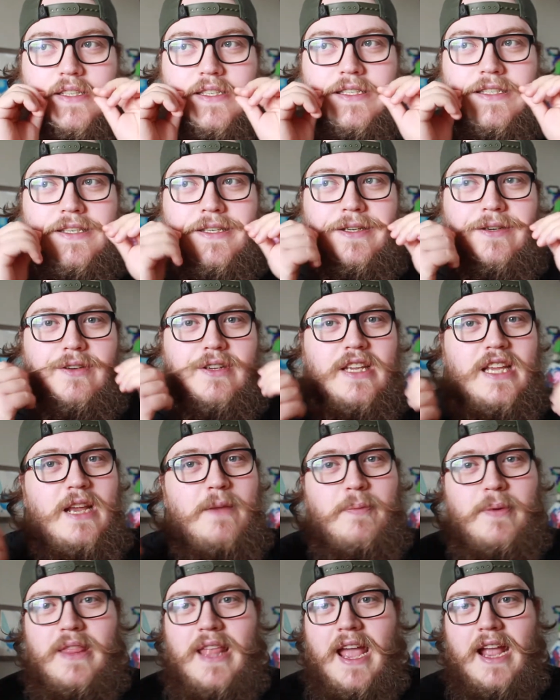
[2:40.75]
still
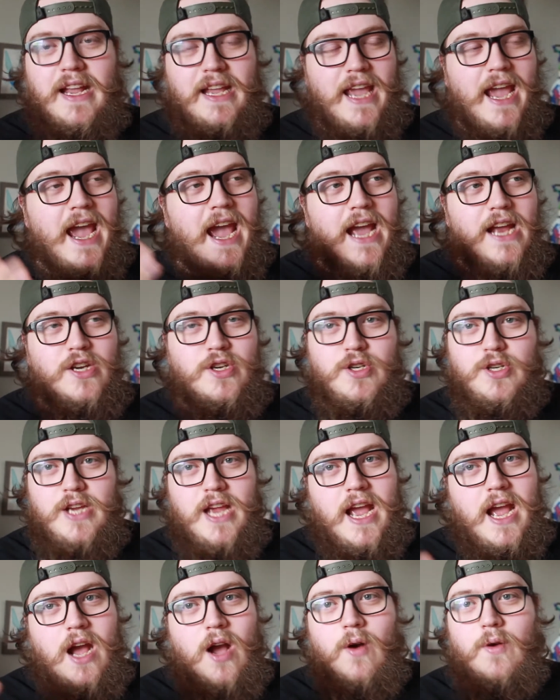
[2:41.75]
keeping that cash
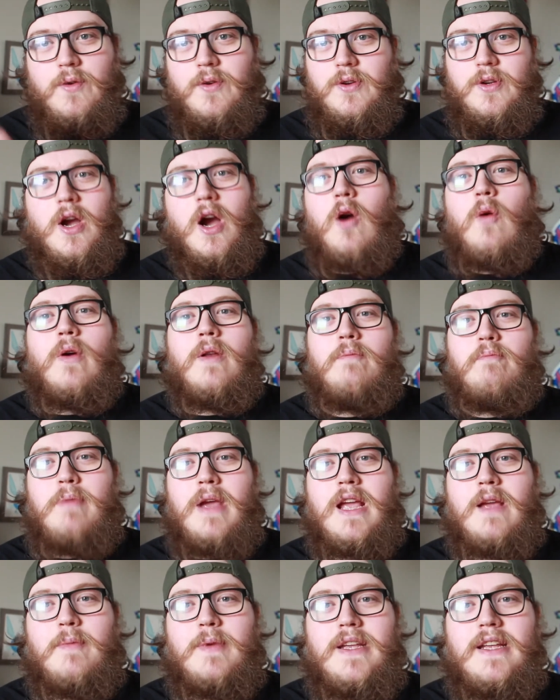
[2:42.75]
cow going,
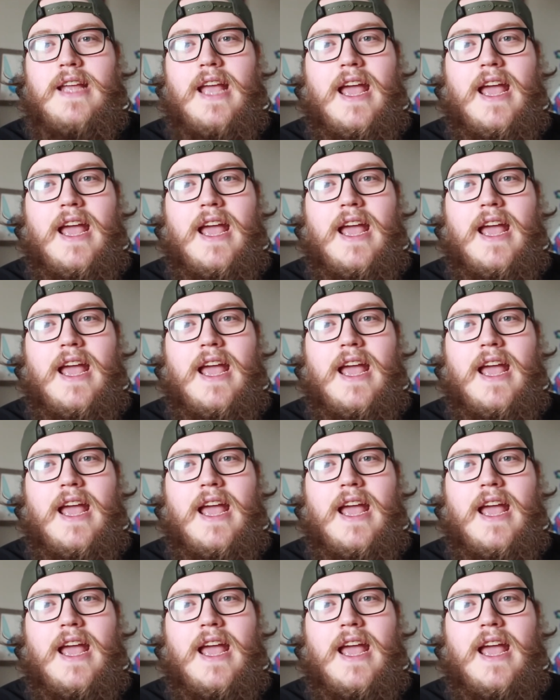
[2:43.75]
baby.